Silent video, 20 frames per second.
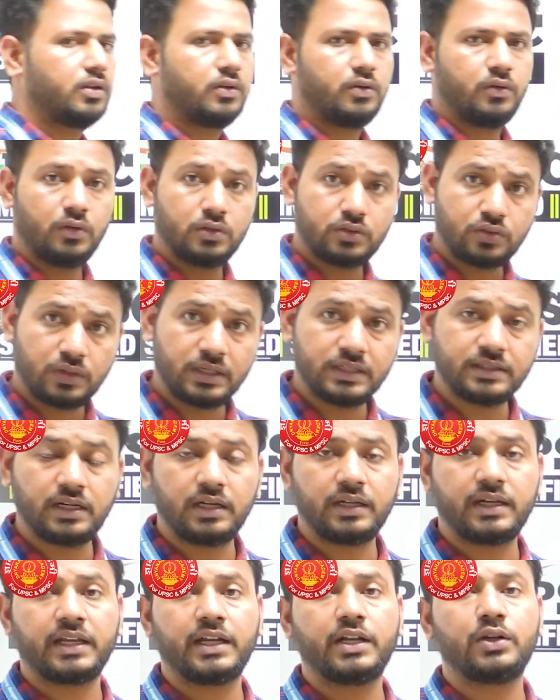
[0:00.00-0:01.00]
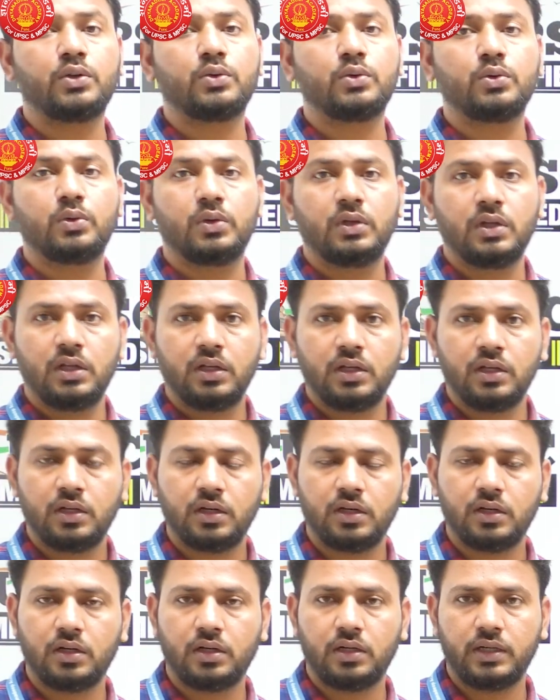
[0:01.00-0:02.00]
also resulting into
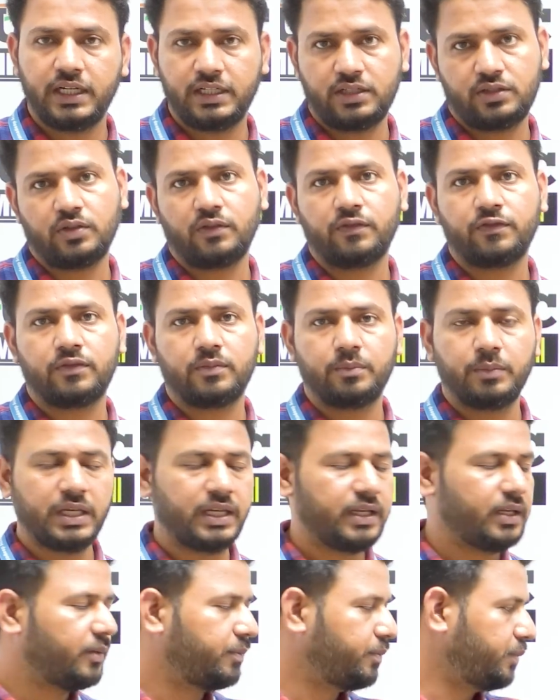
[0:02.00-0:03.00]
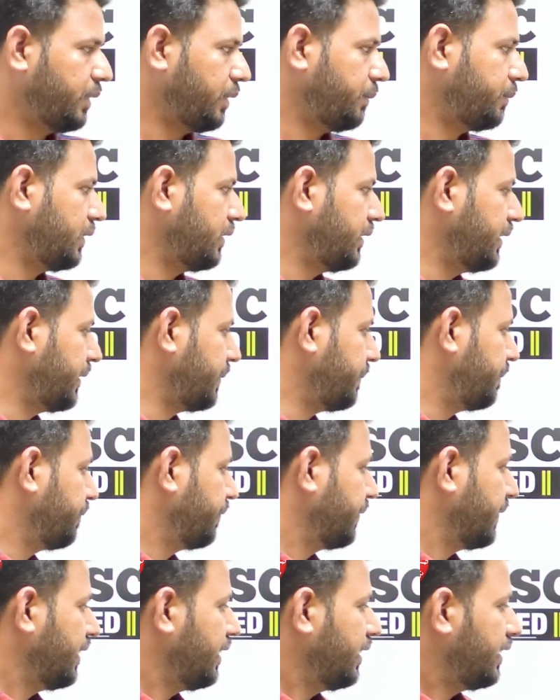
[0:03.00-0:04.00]
deaths of many people there.
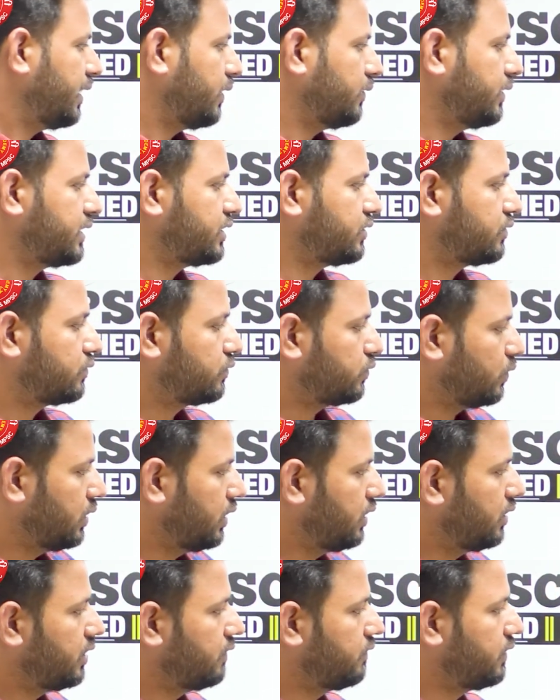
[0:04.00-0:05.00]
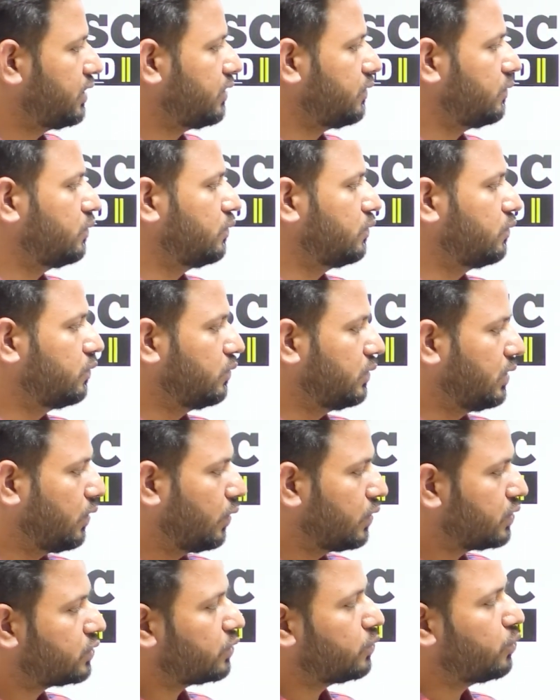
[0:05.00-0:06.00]
Now, this swollen river
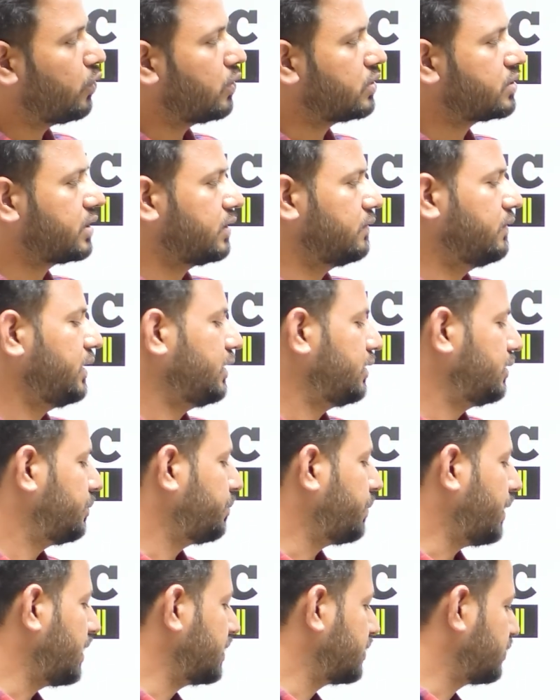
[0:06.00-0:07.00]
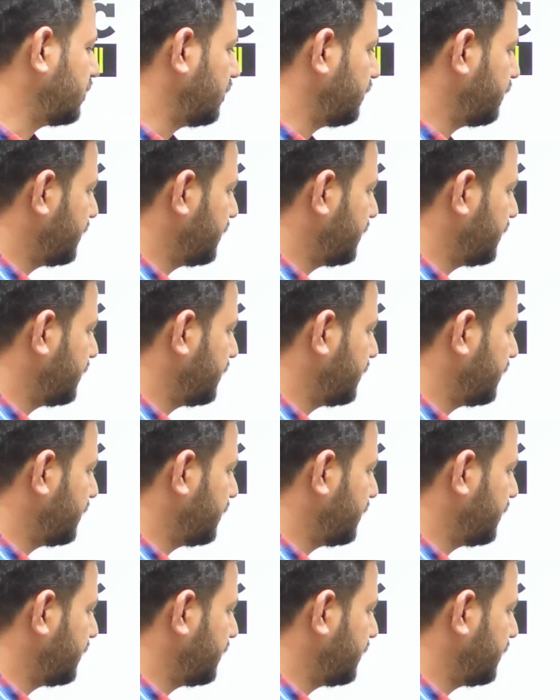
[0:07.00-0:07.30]
also washed away the parts of